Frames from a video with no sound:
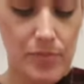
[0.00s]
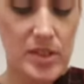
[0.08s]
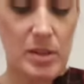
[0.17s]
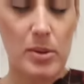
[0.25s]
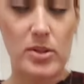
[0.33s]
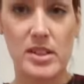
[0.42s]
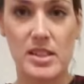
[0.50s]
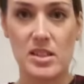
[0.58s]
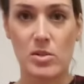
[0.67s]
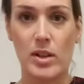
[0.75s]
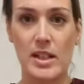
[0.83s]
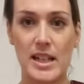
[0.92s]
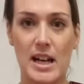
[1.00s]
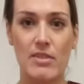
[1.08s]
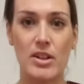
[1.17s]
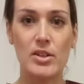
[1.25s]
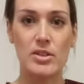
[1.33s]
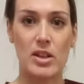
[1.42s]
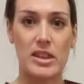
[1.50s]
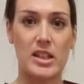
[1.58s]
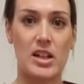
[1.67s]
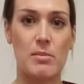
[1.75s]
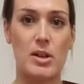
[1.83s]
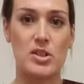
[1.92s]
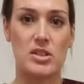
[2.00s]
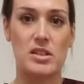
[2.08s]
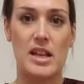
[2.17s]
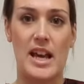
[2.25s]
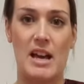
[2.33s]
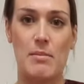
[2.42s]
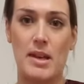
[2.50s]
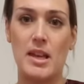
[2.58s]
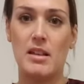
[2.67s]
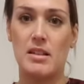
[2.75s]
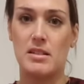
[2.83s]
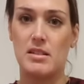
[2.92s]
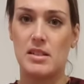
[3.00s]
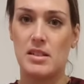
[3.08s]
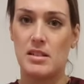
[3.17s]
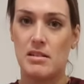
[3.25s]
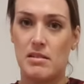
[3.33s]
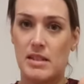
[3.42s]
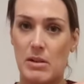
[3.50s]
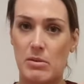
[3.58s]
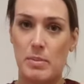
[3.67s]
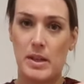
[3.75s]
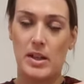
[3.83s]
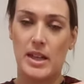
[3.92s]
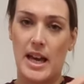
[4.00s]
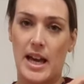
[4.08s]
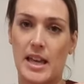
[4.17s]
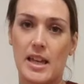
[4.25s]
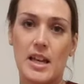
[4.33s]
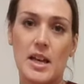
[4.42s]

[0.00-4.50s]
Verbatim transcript: to be honest, it's quite narrow, so I think I might just hem it and that would be okay.